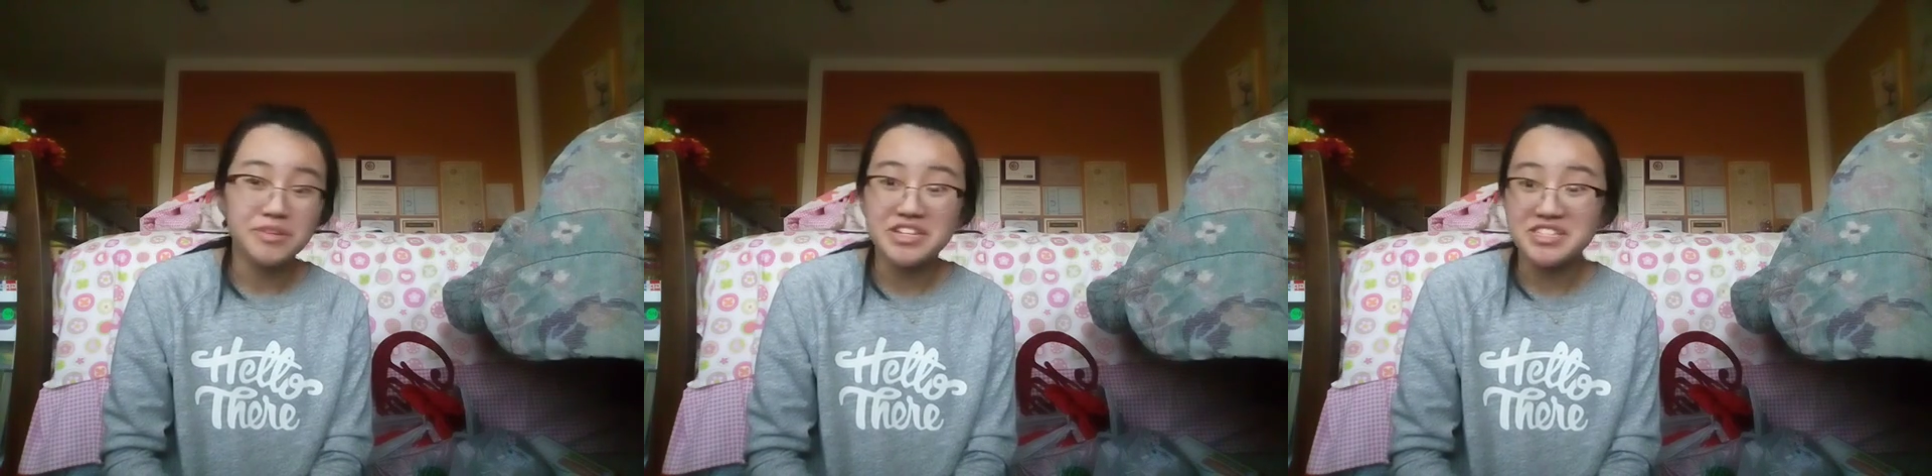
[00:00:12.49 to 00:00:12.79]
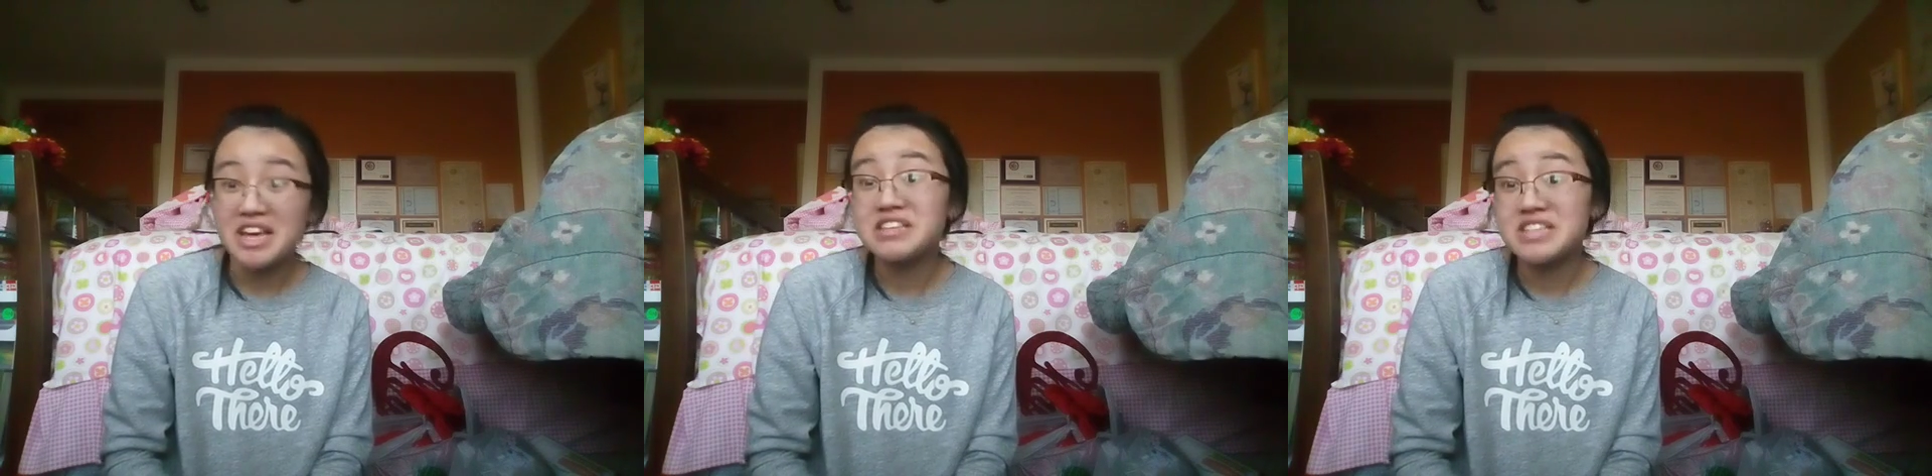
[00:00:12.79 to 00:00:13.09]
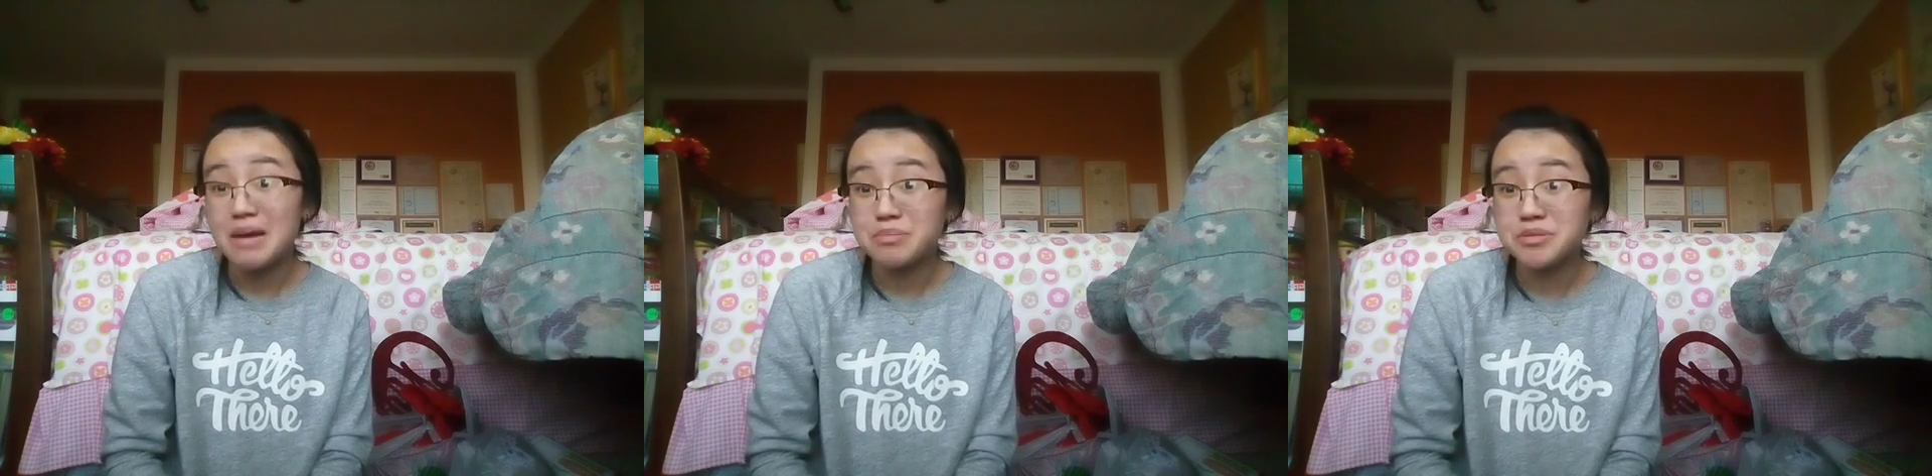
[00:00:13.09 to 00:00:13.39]
because that
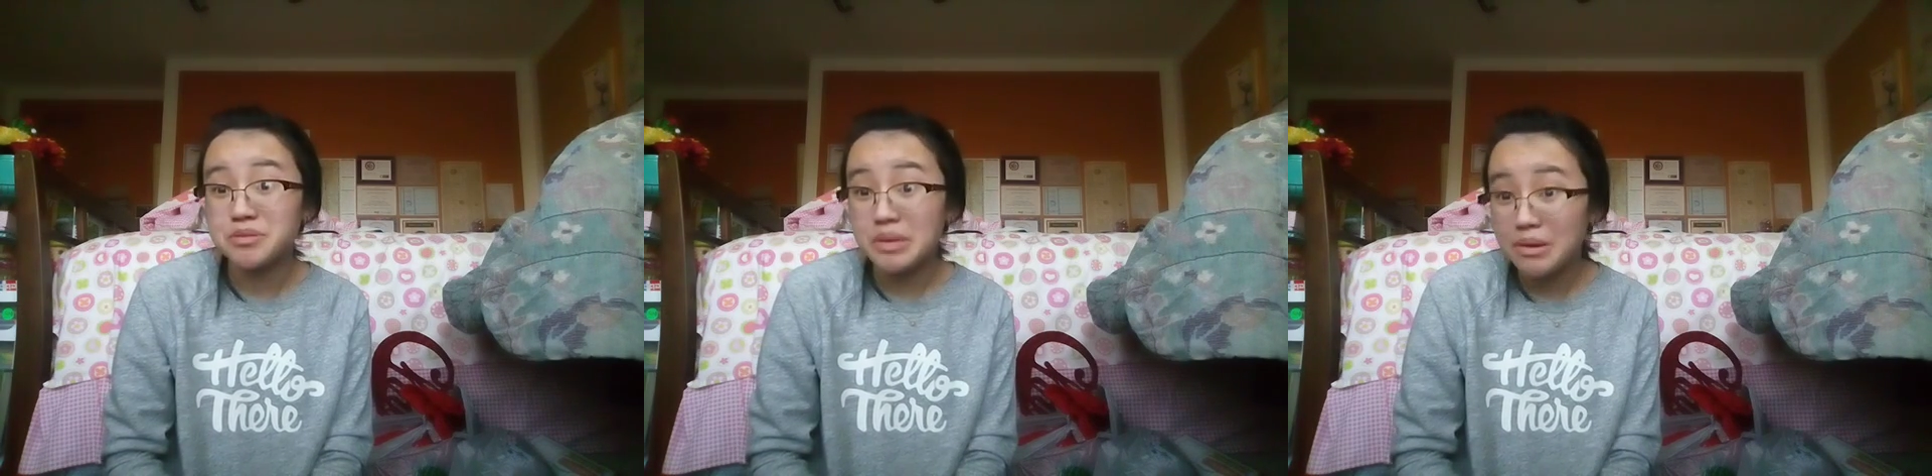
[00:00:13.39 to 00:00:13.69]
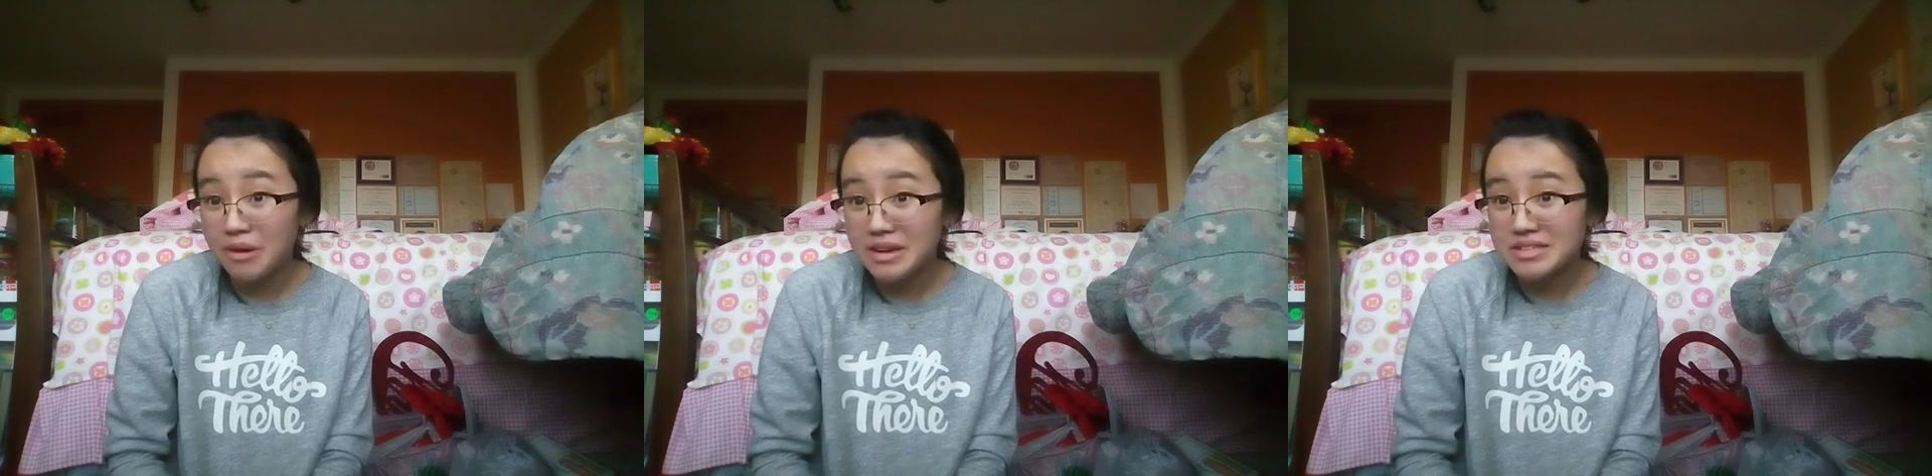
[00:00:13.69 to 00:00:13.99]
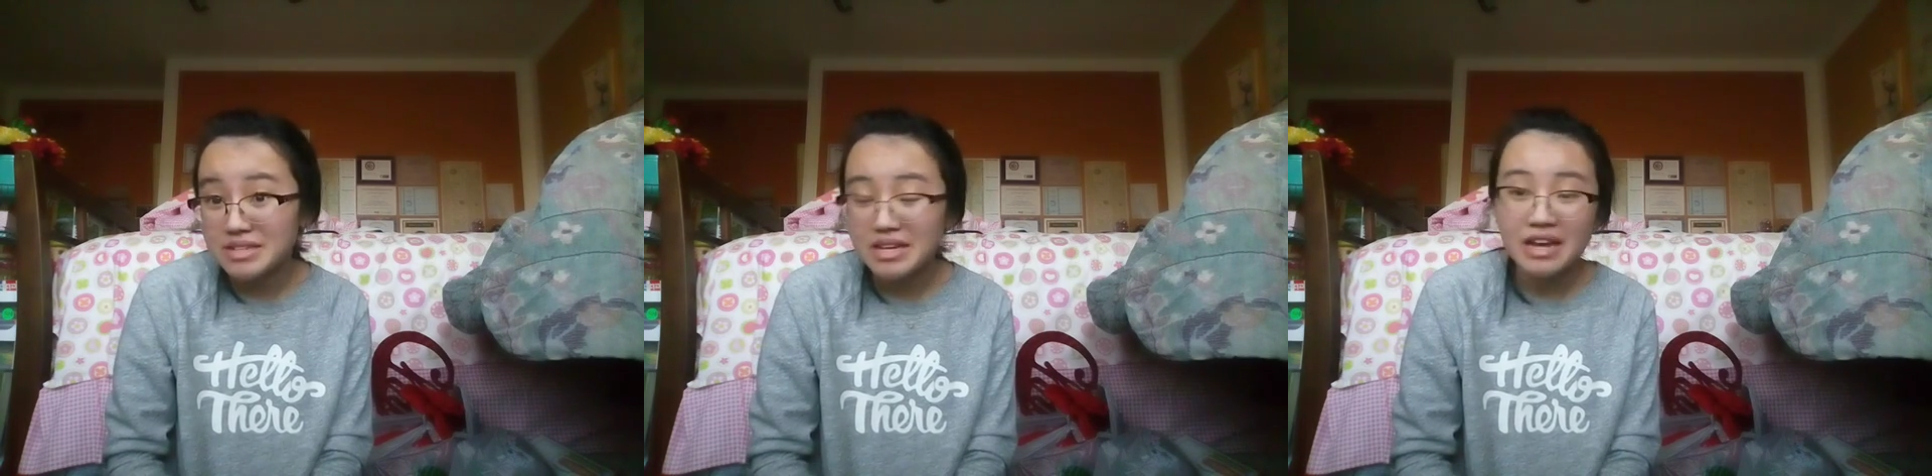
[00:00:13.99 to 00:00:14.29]
is absolutely
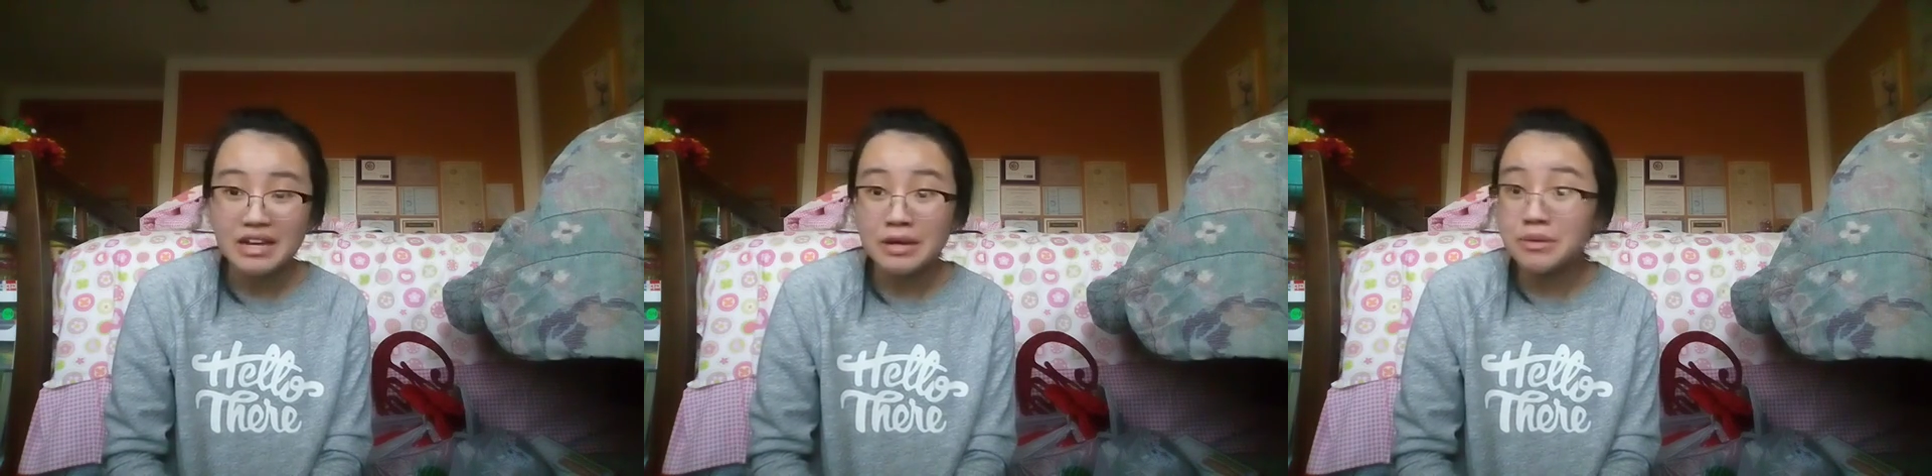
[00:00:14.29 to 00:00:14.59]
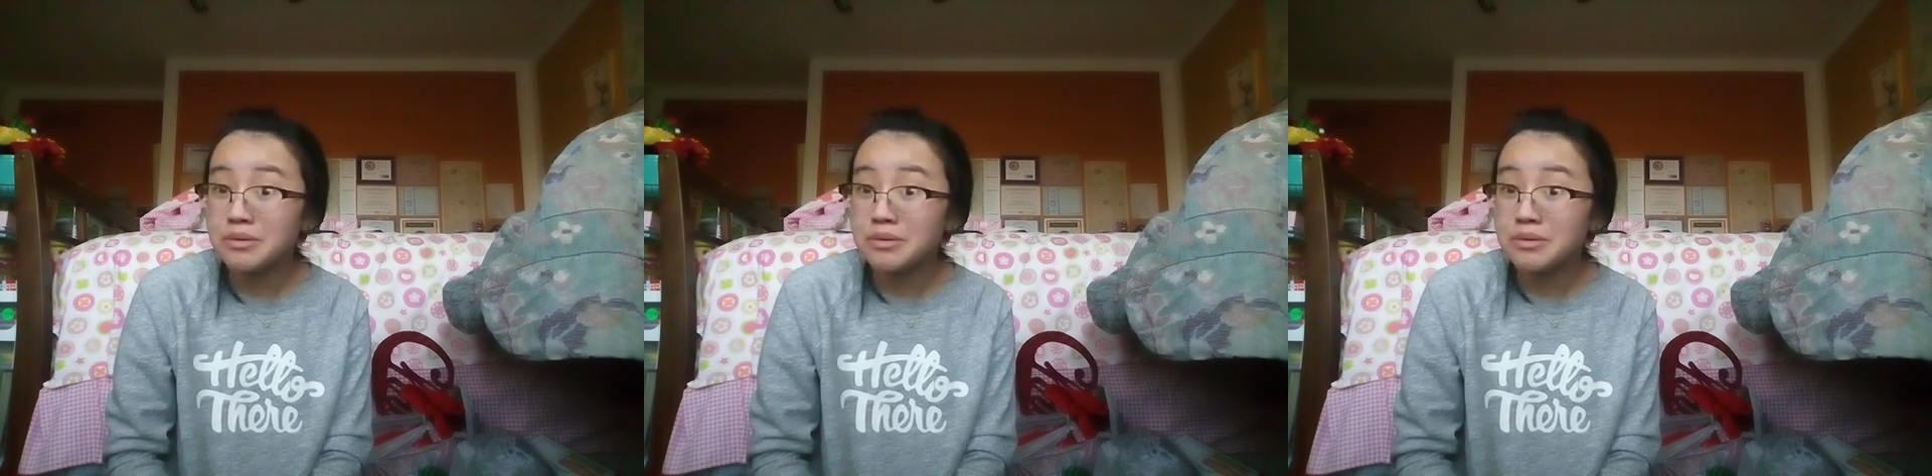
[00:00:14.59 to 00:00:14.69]
crazy and